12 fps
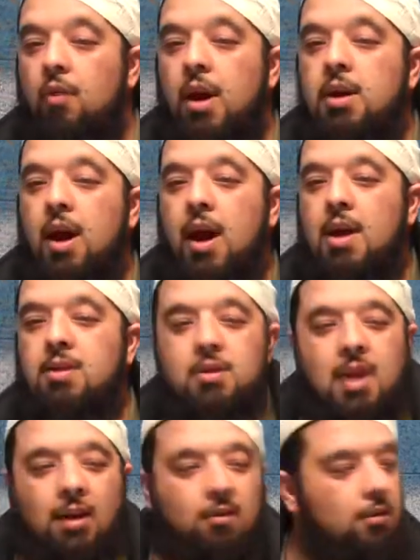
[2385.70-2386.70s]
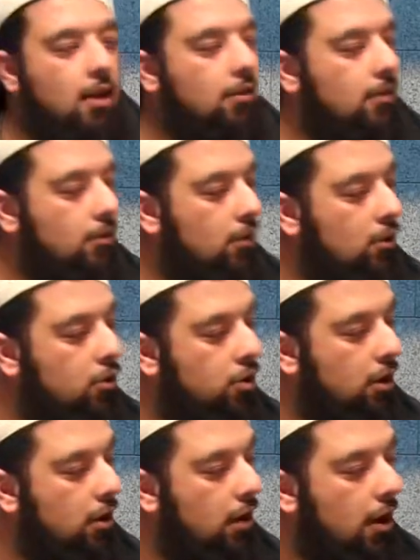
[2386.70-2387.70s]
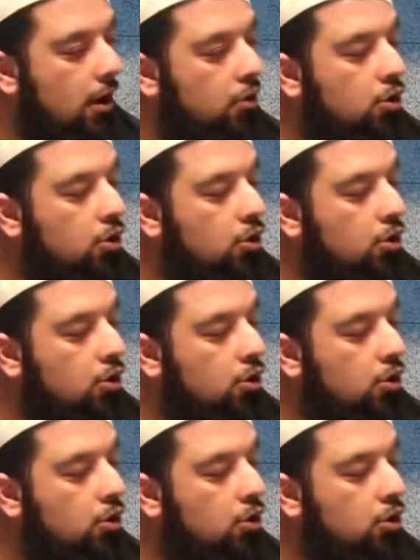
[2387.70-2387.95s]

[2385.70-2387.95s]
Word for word: Right? And that's not the solution.